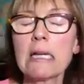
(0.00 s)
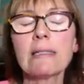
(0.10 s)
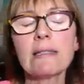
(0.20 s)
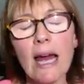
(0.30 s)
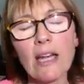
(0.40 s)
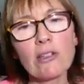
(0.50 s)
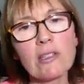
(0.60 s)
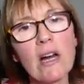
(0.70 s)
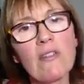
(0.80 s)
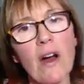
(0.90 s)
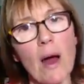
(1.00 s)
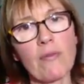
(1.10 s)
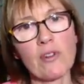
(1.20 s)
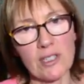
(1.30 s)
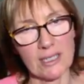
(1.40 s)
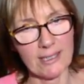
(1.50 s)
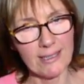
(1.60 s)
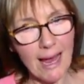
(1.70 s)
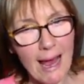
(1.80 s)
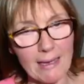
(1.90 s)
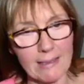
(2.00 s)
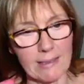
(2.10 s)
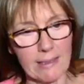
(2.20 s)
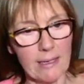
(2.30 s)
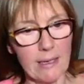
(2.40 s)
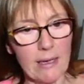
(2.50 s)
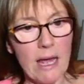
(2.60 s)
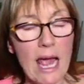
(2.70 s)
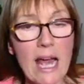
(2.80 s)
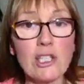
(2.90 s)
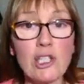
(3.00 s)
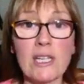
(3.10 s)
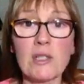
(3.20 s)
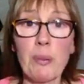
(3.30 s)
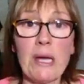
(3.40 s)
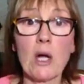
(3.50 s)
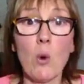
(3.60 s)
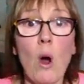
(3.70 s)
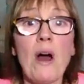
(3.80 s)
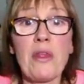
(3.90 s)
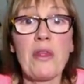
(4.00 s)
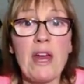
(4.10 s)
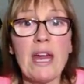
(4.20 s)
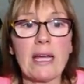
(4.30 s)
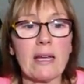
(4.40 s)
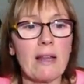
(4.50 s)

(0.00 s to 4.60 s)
Set yourself up for success and just pick one thing.